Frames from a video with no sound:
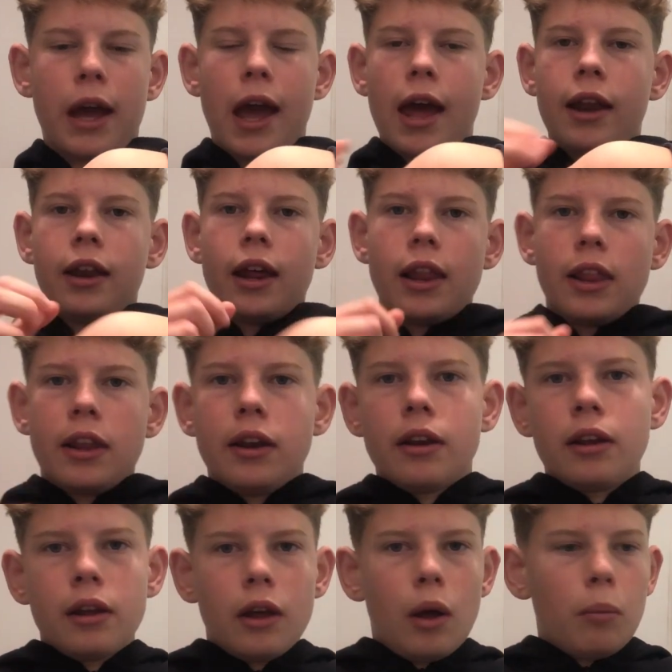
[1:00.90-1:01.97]
hand and
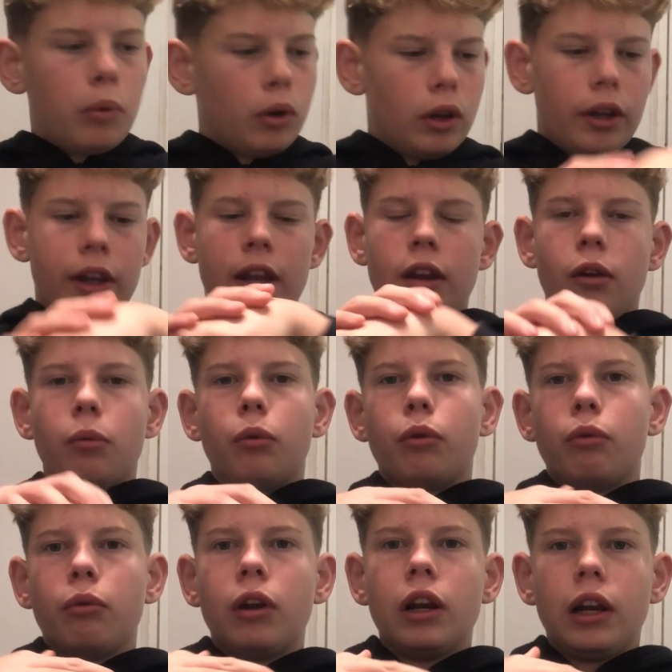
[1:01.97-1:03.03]
then pull it, and it
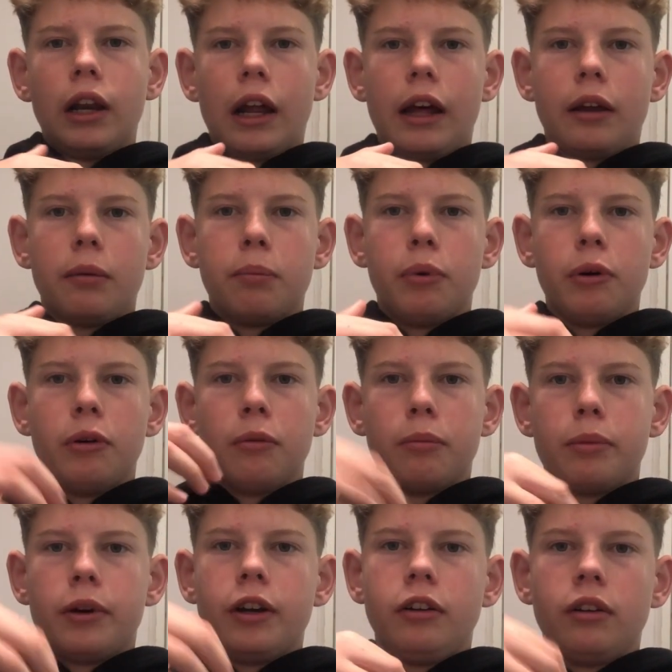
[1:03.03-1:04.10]
would really
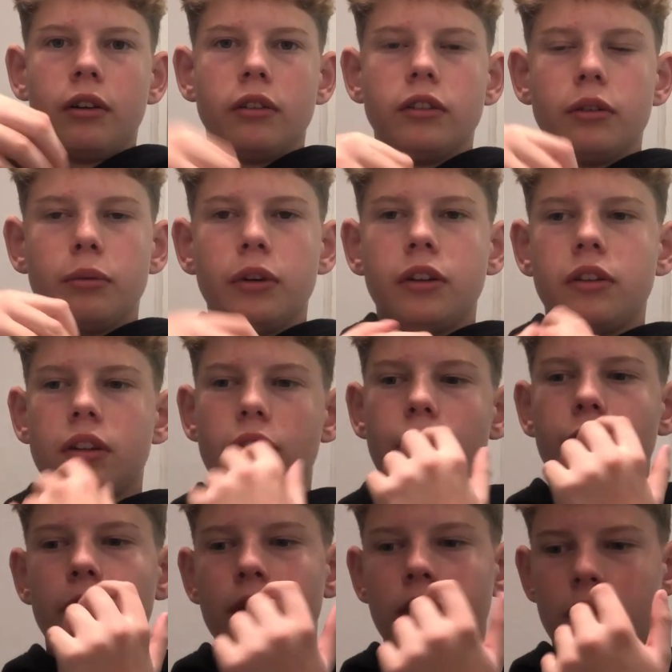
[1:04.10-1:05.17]
put pressure on the wrist and
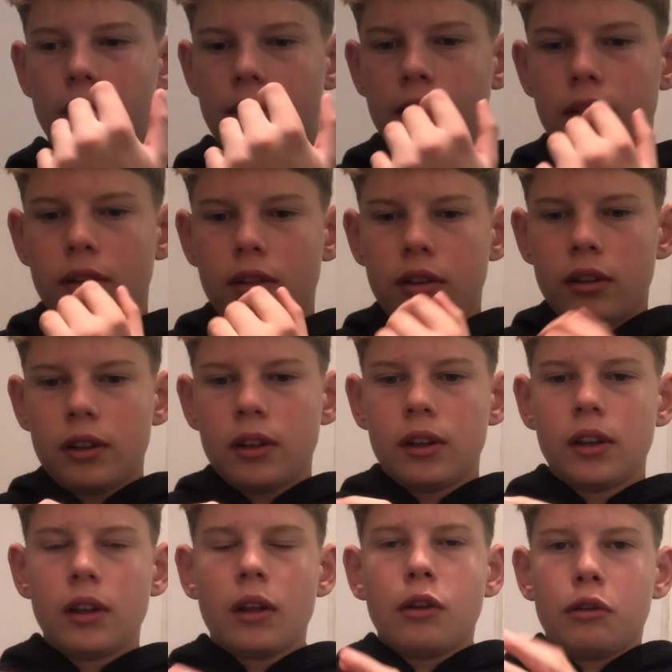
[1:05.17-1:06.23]
hurt a lot.
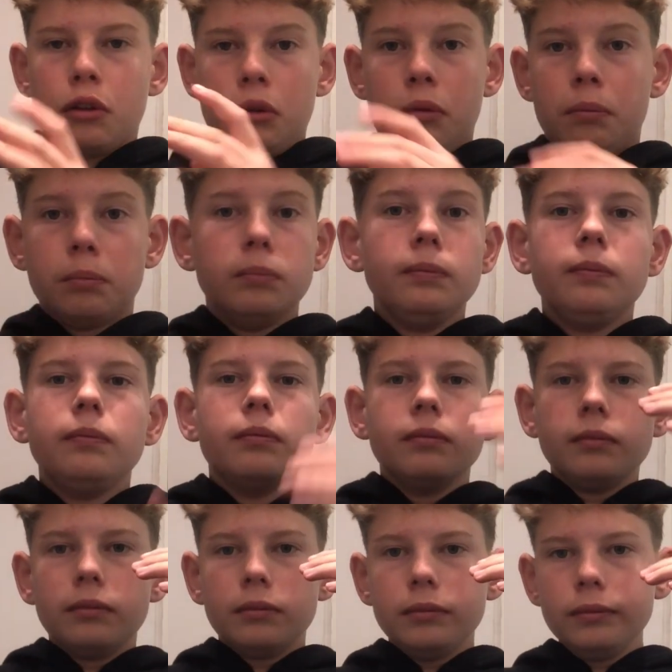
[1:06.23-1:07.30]
So
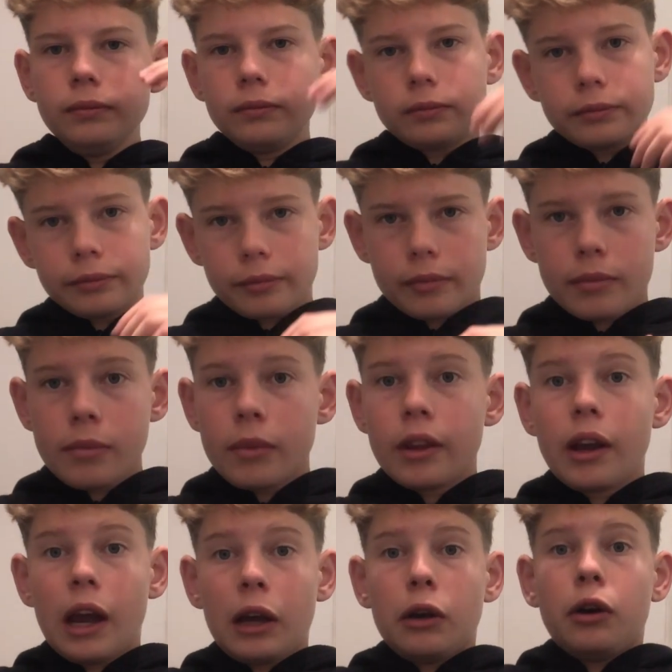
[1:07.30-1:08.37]

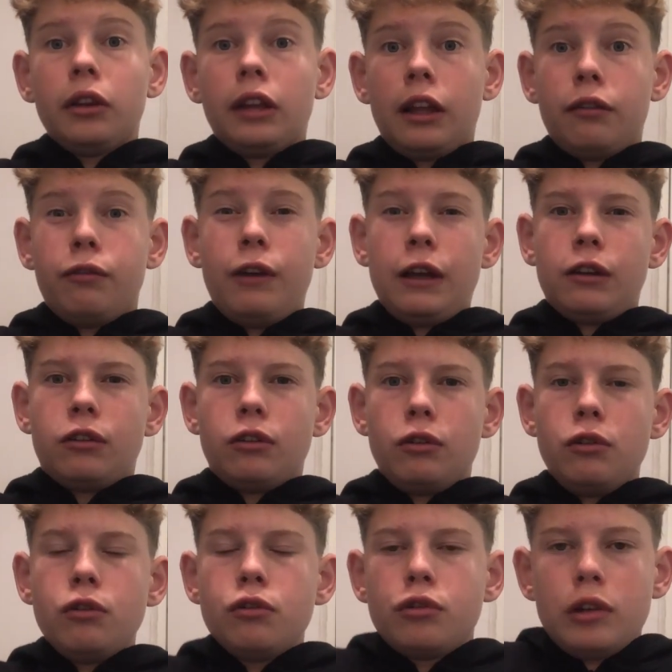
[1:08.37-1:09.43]
I got that fixed. So
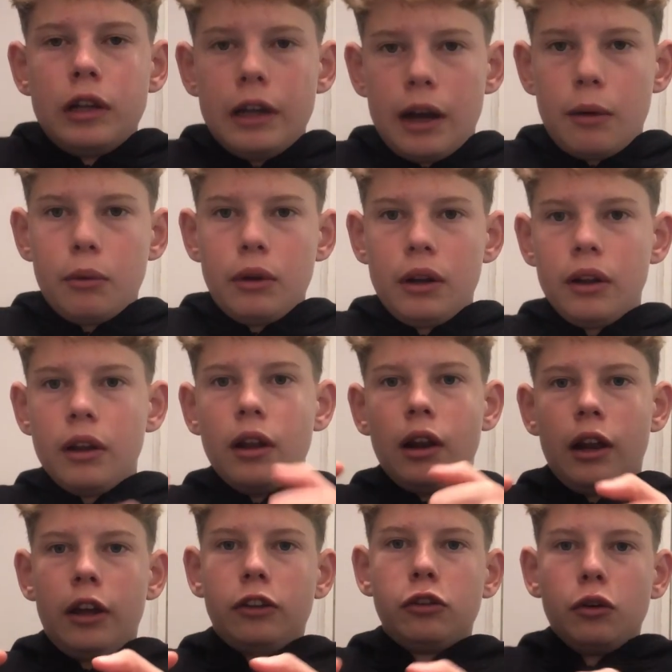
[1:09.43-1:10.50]
usually I would
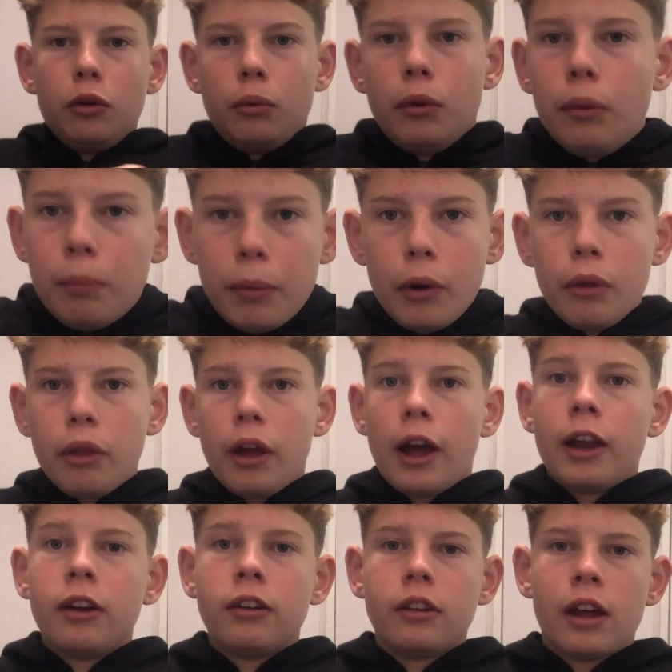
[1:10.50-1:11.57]
do it with both
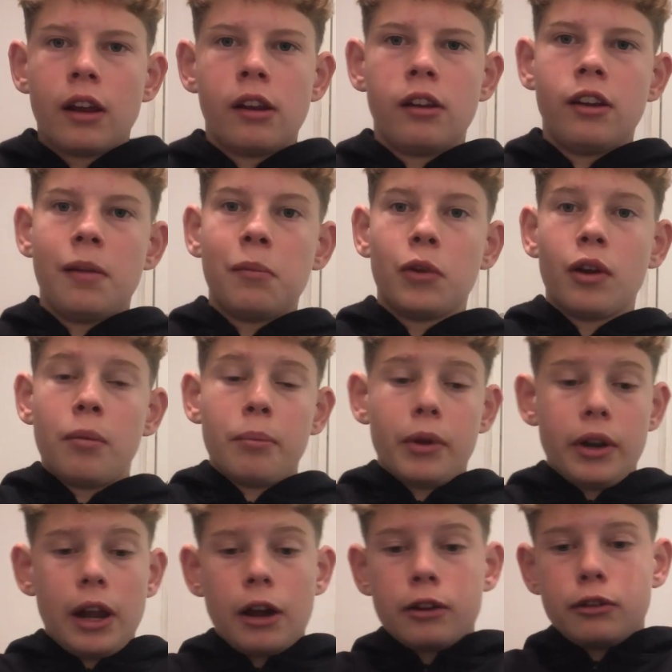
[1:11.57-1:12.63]
hands at the same time,
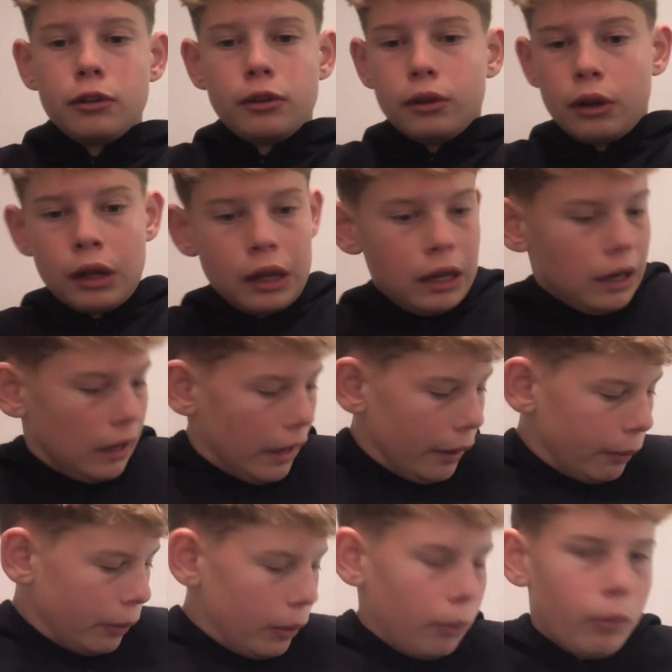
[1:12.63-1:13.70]
but now I do
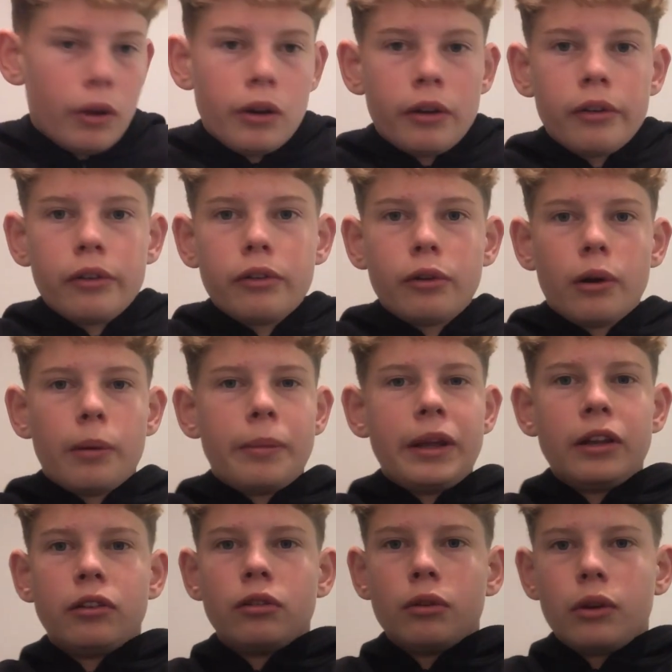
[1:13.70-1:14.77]
it with one, so I
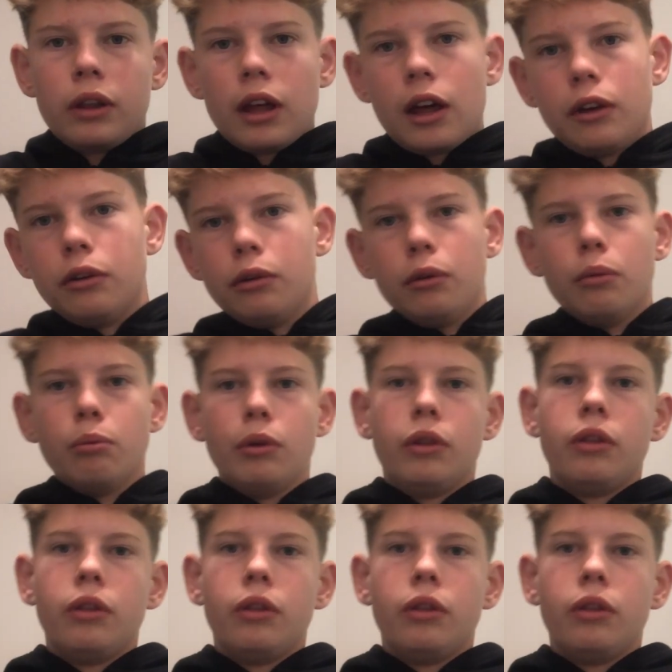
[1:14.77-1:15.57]
make sure that I do it